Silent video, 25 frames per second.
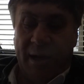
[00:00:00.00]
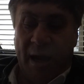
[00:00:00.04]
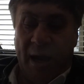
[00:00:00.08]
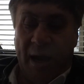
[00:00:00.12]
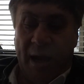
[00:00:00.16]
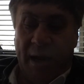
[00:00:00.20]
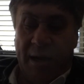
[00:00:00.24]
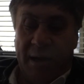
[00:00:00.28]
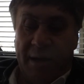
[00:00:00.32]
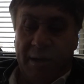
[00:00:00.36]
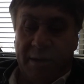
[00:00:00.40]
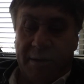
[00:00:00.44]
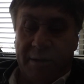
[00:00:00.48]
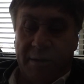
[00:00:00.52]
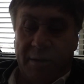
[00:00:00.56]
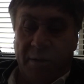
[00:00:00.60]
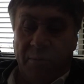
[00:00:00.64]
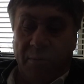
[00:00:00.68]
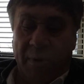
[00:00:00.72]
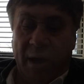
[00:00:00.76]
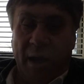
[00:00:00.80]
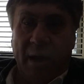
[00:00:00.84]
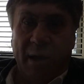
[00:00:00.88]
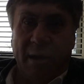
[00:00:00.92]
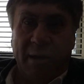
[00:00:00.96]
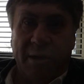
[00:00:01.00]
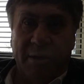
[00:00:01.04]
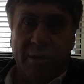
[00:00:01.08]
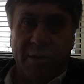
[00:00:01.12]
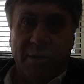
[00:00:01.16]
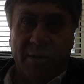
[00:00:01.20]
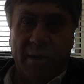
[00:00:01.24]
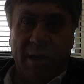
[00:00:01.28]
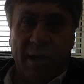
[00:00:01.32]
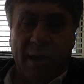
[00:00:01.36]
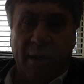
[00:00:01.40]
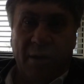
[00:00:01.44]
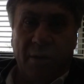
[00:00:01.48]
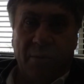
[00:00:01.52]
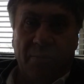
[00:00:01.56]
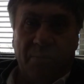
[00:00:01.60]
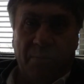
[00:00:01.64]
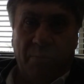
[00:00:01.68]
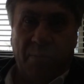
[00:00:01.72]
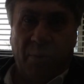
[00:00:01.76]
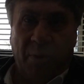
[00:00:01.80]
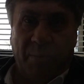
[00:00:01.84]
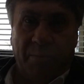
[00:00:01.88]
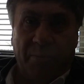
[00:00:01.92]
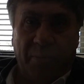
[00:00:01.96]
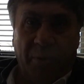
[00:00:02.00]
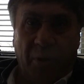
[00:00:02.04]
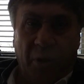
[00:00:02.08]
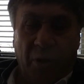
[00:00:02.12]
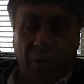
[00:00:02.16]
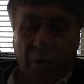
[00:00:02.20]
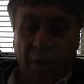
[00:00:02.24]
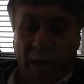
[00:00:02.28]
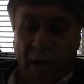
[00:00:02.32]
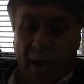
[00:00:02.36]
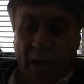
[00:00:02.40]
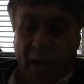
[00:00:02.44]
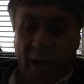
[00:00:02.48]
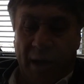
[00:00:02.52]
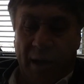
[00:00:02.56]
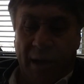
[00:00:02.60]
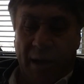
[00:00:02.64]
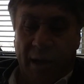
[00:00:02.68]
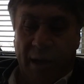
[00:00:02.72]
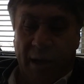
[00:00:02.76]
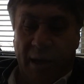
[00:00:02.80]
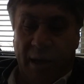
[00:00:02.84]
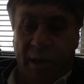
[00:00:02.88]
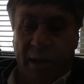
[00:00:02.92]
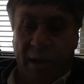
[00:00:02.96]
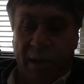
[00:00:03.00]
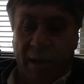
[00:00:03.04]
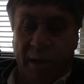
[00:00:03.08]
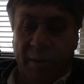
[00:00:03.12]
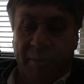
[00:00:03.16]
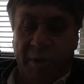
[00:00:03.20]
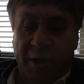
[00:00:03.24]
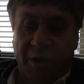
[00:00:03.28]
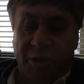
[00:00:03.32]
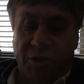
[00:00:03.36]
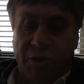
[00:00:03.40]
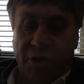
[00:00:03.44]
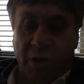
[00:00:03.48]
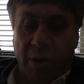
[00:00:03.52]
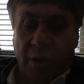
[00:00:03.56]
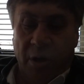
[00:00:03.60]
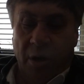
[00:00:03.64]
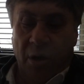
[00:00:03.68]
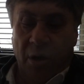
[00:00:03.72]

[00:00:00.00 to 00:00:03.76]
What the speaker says: and we're going to now pop on a image